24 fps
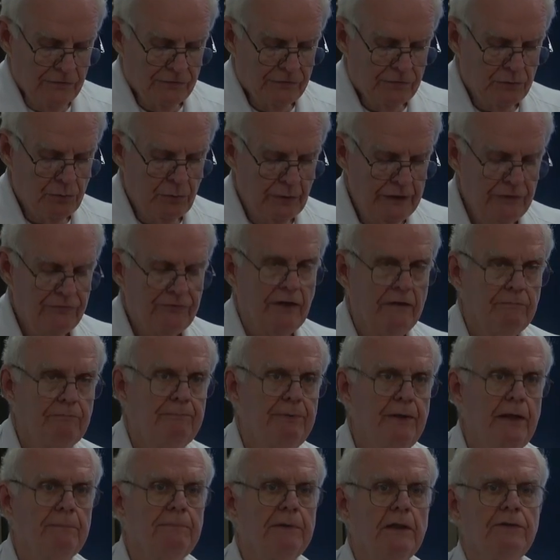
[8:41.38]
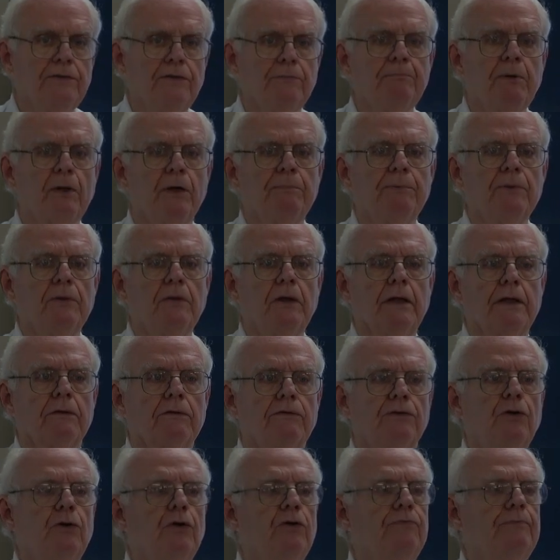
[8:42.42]
27 people at the Purple Heart.
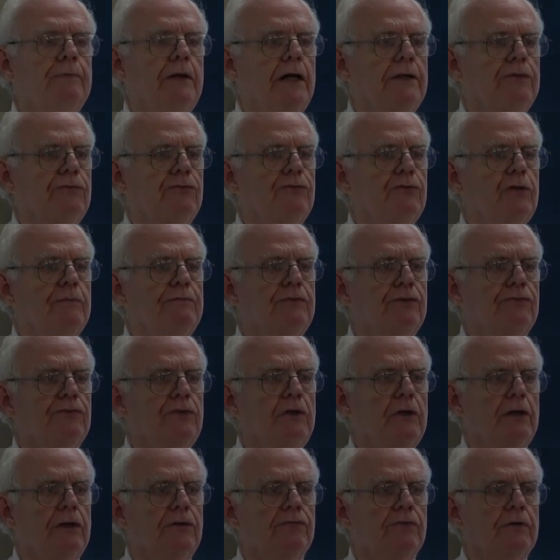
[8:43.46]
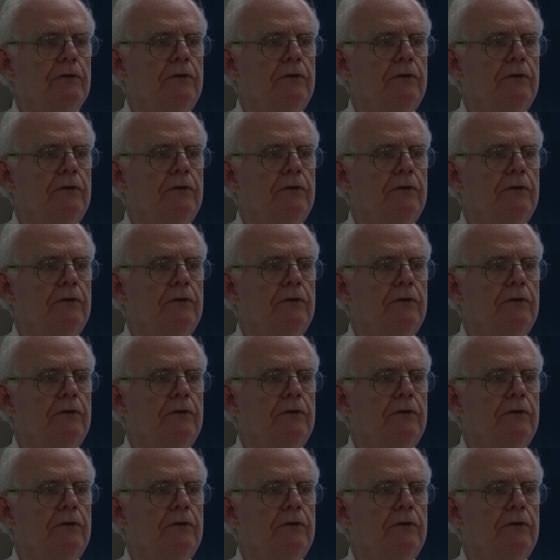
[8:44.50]
2 of them got the Silver Stars.